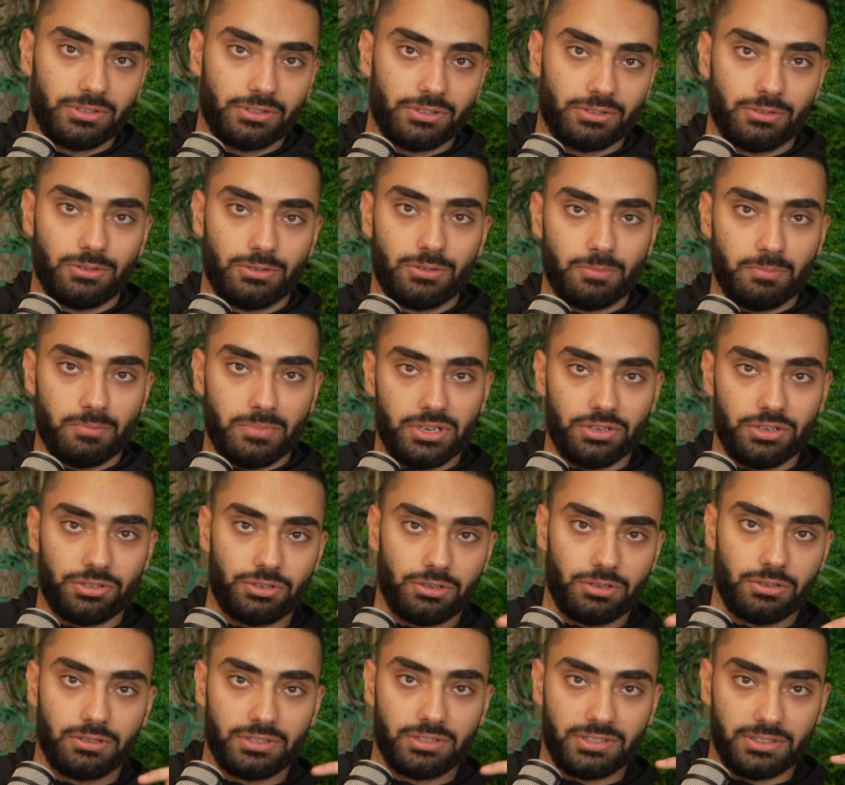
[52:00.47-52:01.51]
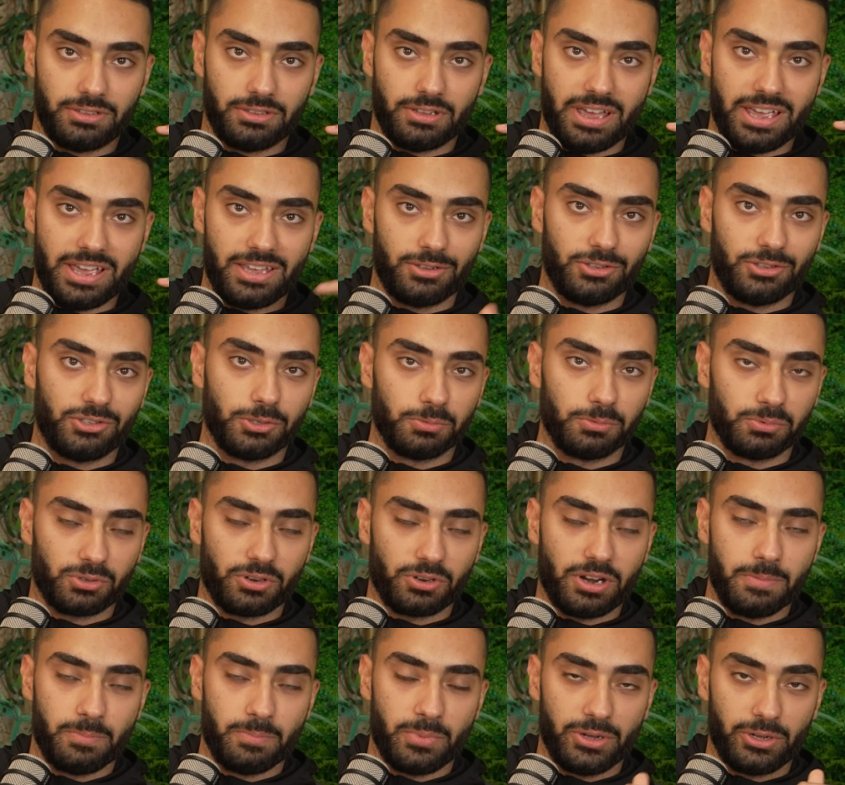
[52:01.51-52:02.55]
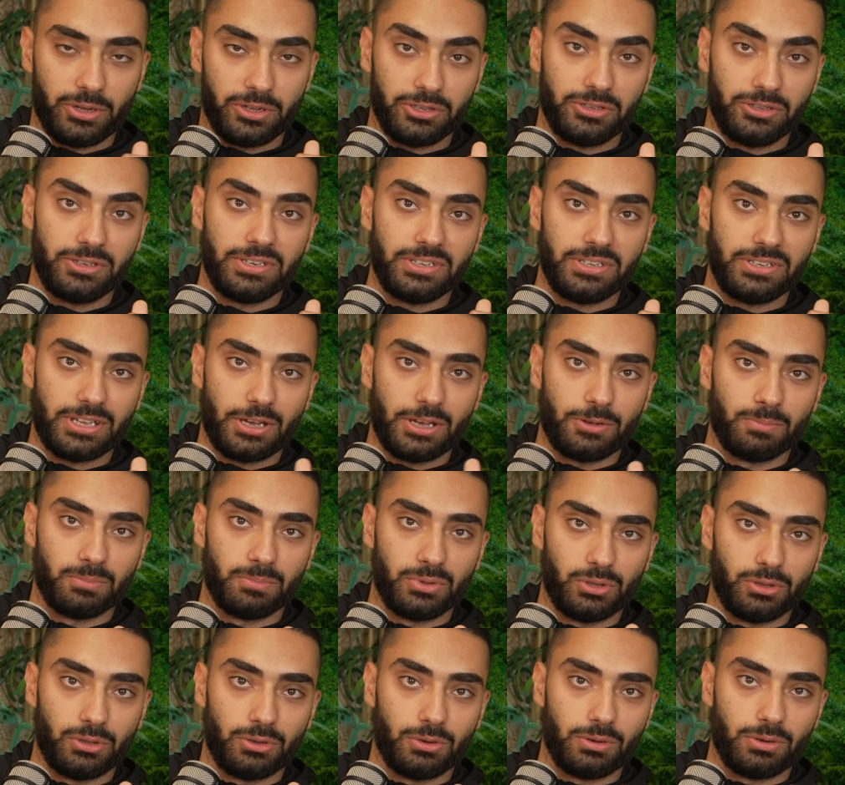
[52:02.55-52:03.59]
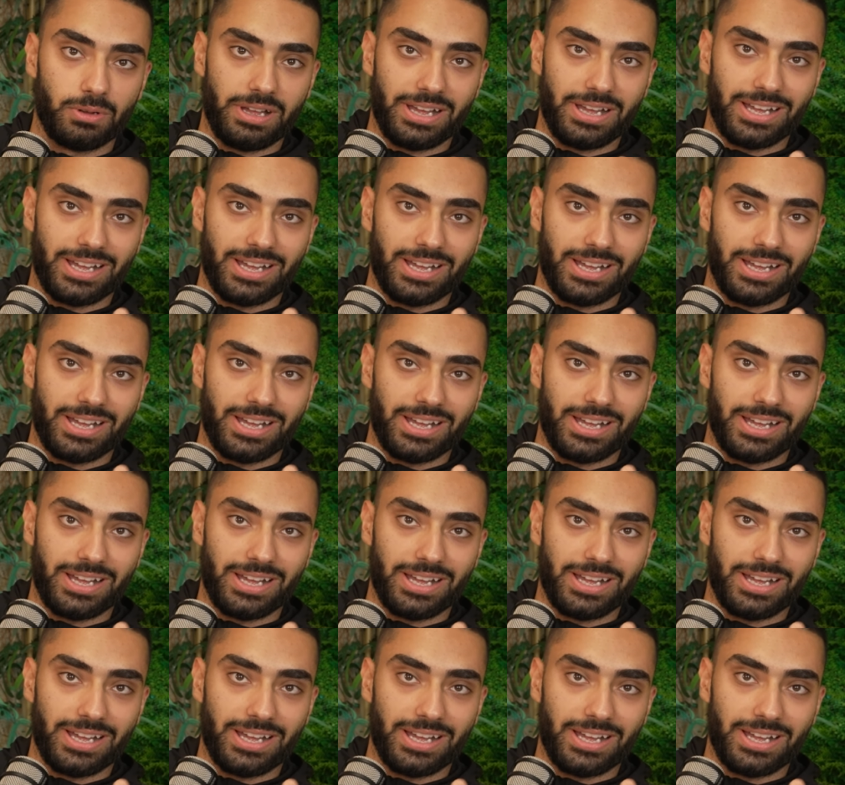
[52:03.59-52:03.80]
so make sure to hit the subscribe button down below